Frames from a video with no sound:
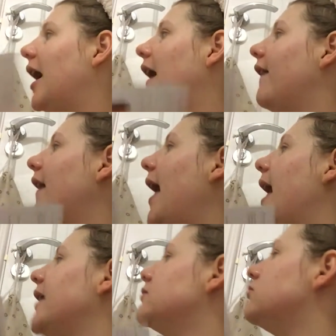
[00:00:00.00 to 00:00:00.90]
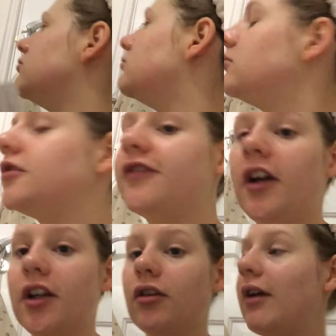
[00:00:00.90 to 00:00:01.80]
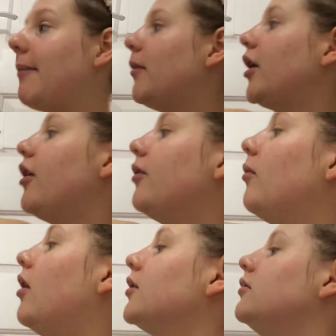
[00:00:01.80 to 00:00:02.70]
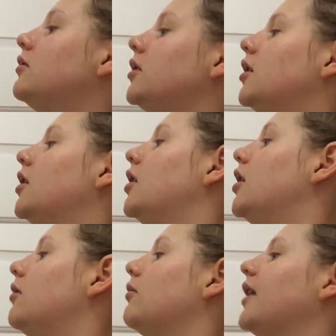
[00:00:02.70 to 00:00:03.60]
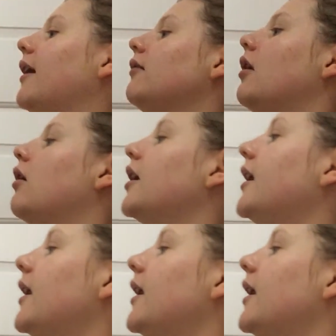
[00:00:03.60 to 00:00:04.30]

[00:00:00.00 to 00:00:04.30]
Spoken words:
And then, if I can grab my other one without knocking